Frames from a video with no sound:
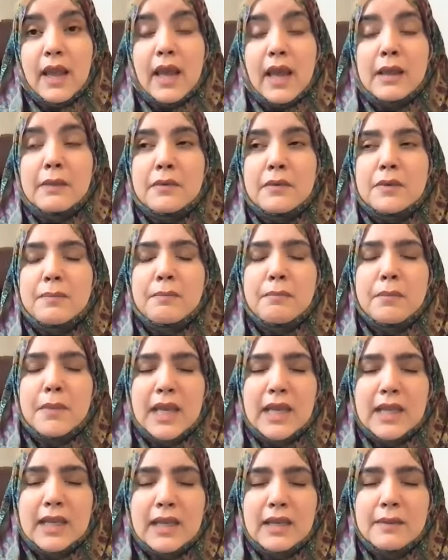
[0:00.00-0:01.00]
and
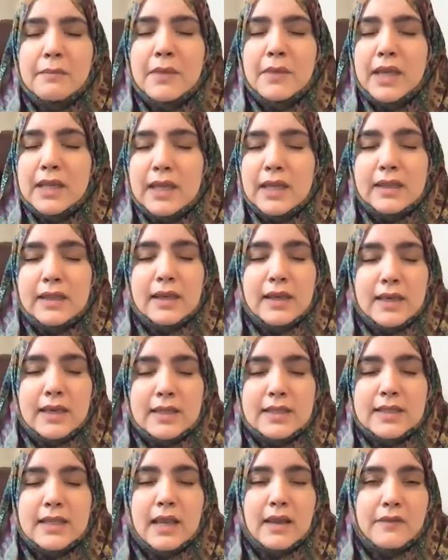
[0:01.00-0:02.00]
many, many
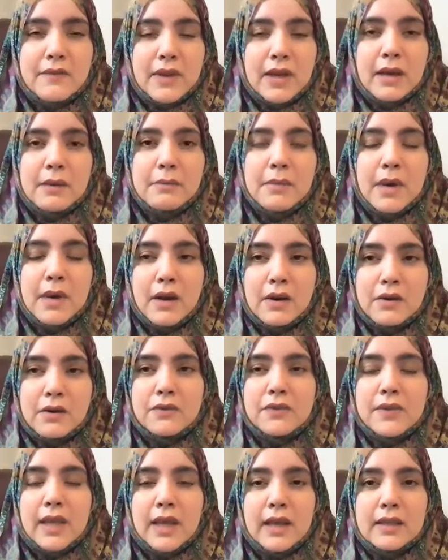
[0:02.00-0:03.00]
things have come out
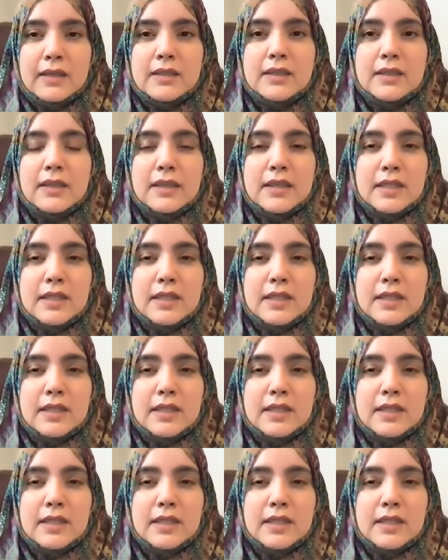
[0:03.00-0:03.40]
of that